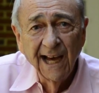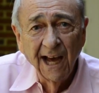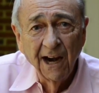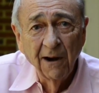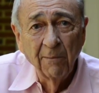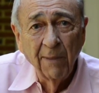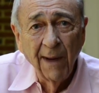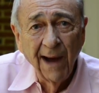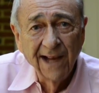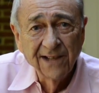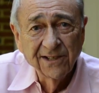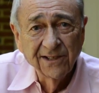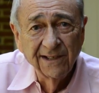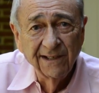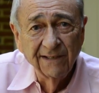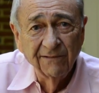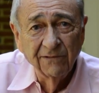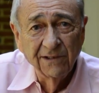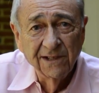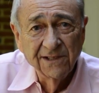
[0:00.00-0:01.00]
got a
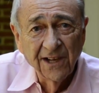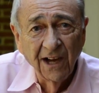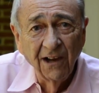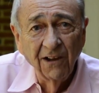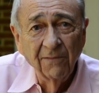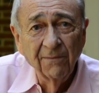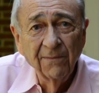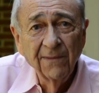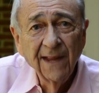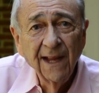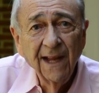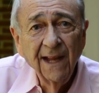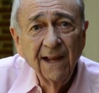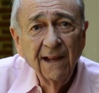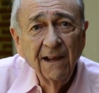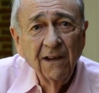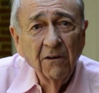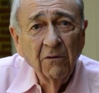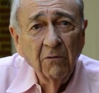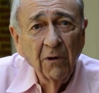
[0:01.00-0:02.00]
positive result,
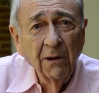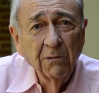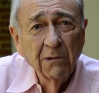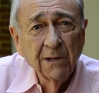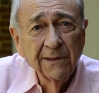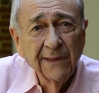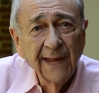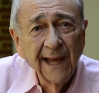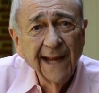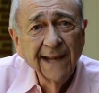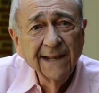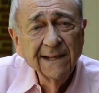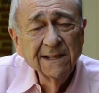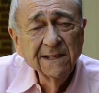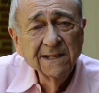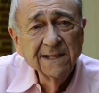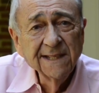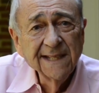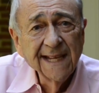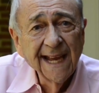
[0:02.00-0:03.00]
we would
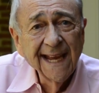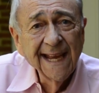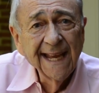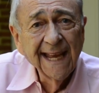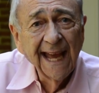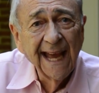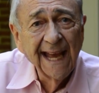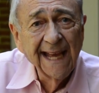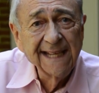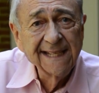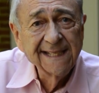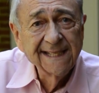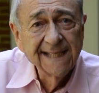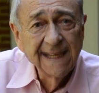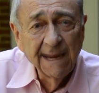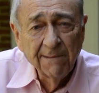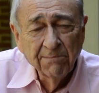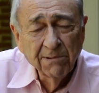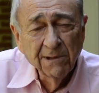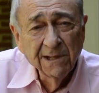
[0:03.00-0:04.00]
then take a
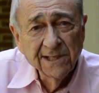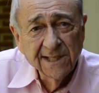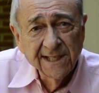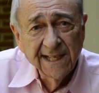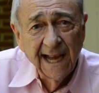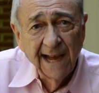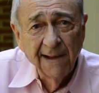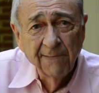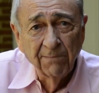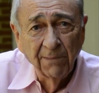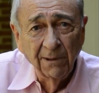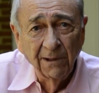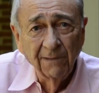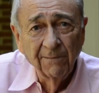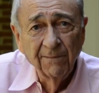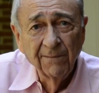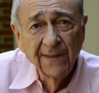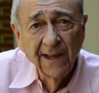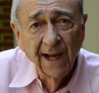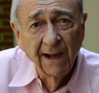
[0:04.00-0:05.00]
separate sample
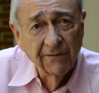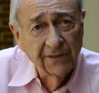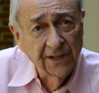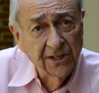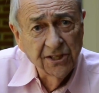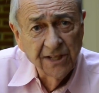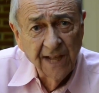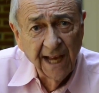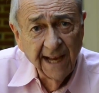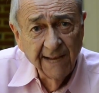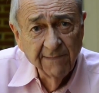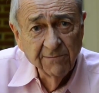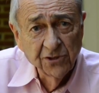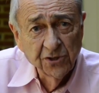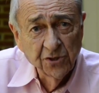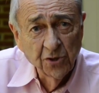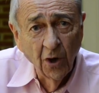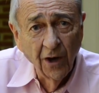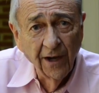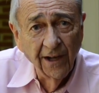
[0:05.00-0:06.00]
of the same
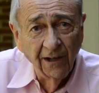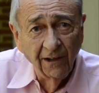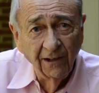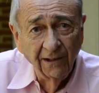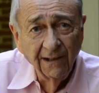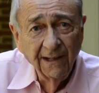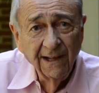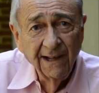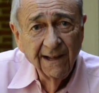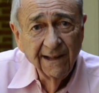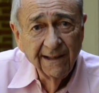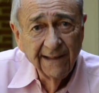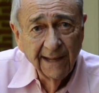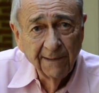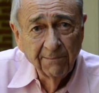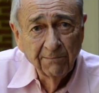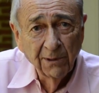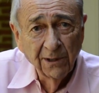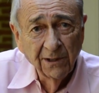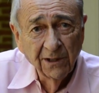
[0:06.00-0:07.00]
soil
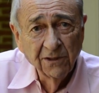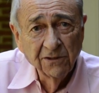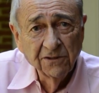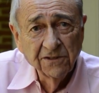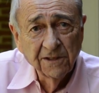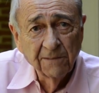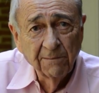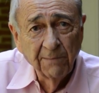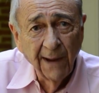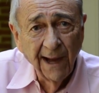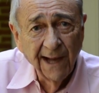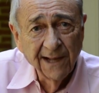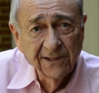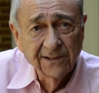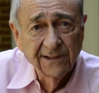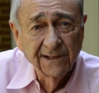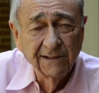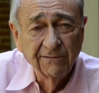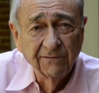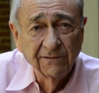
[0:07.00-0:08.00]
that produced a
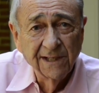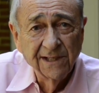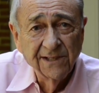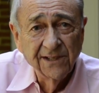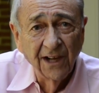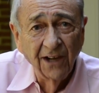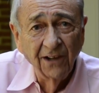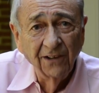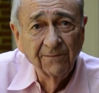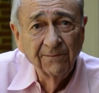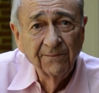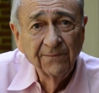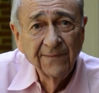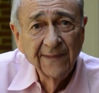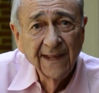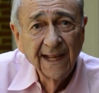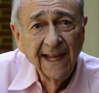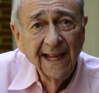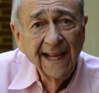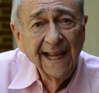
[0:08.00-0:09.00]
positive result,
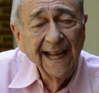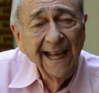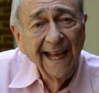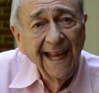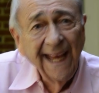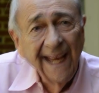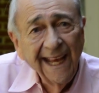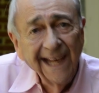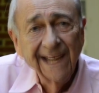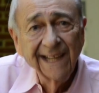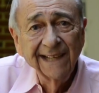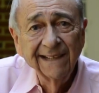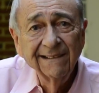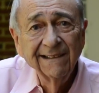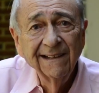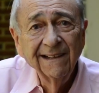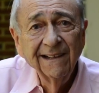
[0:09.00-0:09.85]
heat it